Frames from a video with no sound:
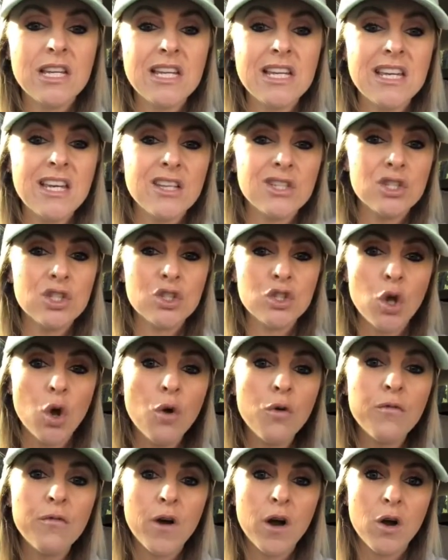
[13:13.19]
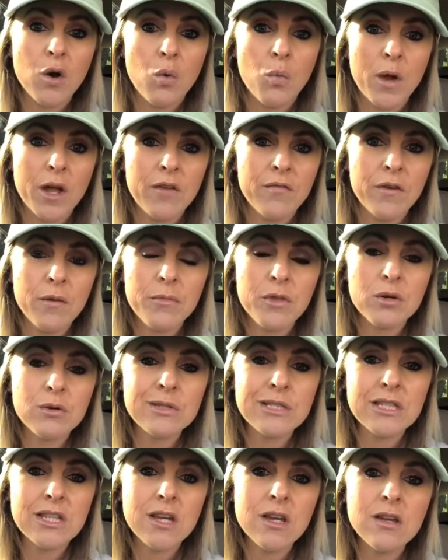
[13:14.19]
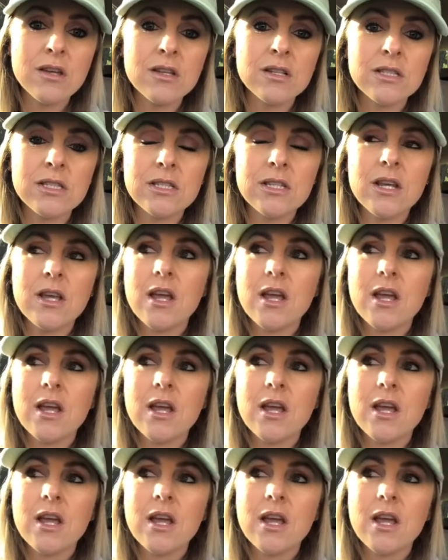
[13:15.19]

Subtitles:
get so far away from those things.